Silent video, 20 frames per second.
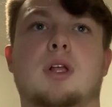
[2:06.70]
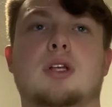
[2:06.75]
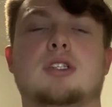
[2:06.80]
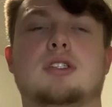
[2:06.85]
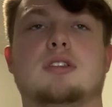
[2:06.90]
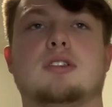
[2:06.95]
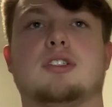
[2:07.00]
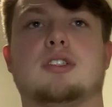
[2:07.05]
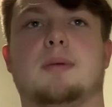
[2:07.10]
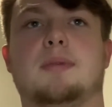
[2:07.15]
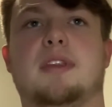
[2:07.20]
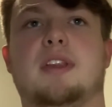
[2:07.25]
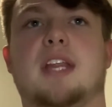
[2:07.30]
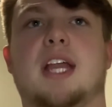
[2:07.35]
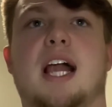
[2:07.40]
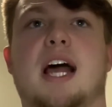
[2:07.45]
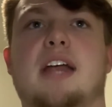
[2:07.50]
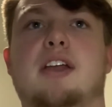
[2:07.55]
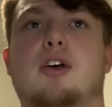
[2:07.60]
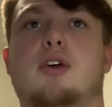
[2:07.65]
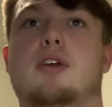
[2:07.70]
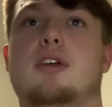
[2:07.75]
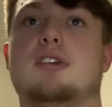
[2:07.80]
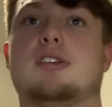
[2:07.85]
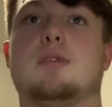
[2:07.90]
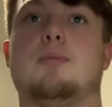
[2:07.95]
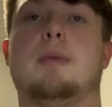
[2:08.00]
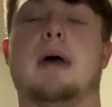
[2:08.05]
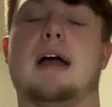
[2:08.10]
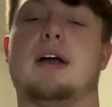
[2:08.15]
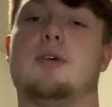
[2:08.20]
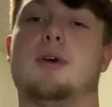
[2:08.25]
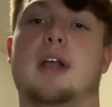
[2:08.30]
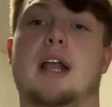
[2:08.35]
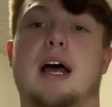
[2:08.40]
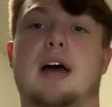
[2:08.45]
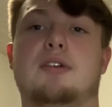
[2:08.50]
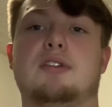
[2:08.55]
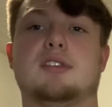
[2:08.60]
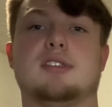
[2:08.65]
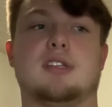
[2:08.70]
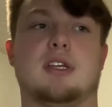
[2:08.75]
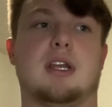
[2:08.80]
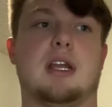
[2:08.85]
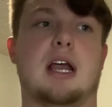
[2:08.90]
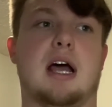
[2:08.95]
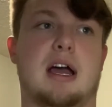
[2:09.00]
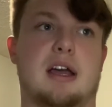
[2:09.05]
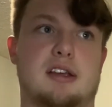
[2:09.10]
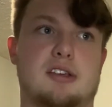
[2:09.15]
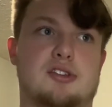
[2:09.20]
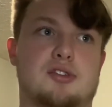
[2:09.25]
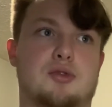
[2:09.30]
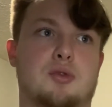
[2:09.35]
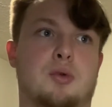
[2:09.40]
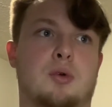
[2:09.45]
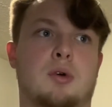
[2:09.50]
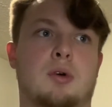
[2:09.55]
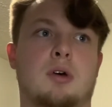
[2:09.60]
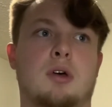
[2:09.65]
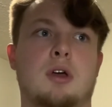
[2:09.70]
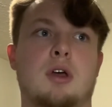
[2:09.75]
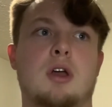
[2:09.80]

Something that I noticed back when I was in high school